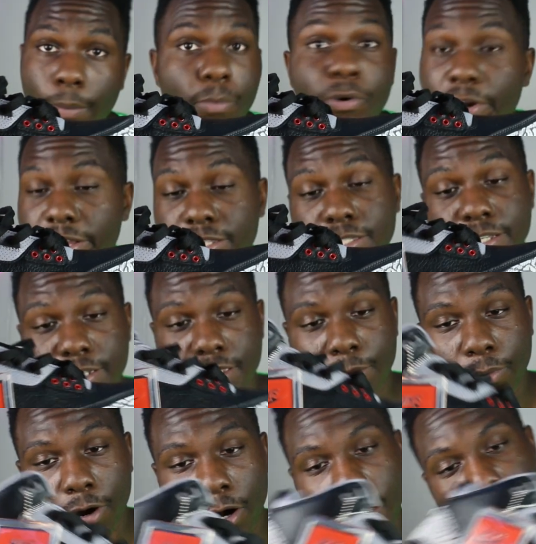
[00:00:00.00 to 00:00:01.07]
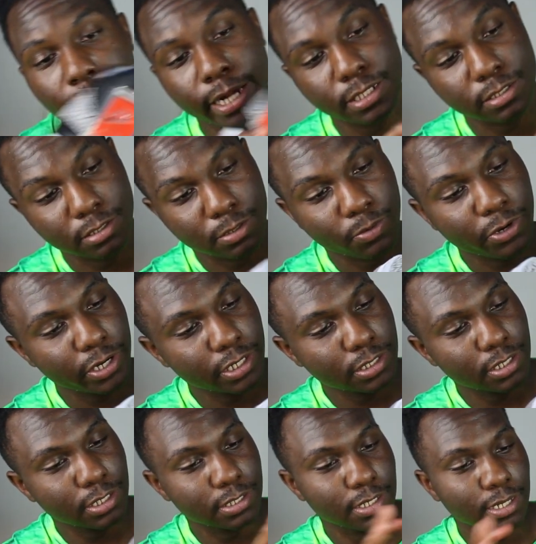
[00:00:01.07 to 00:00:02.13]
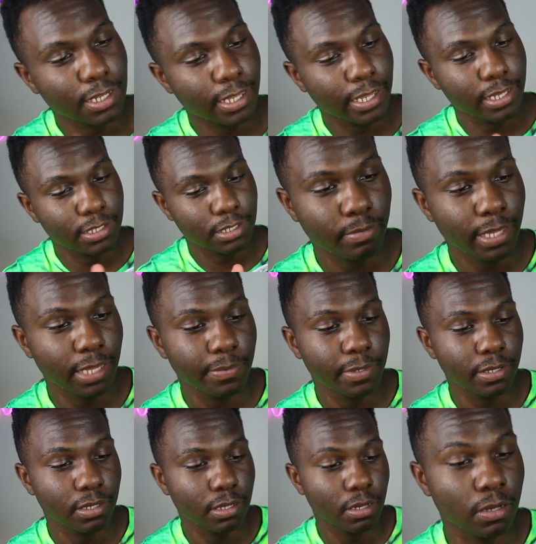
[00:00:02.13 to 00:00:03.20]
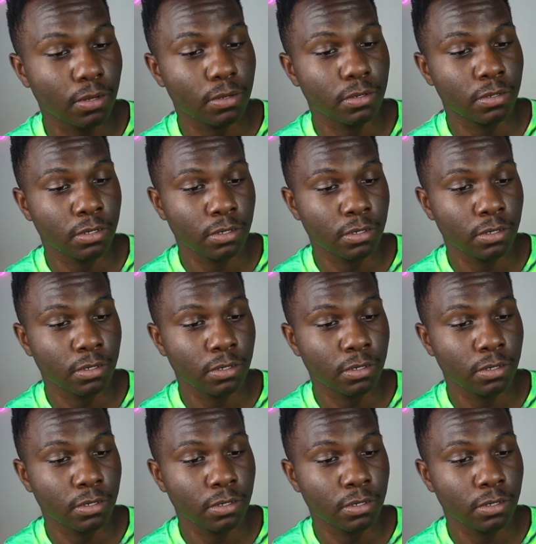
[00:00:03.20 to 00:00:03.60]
I'm gonna wear these things tomorrow actually. Wear these things to class, maybe. I don't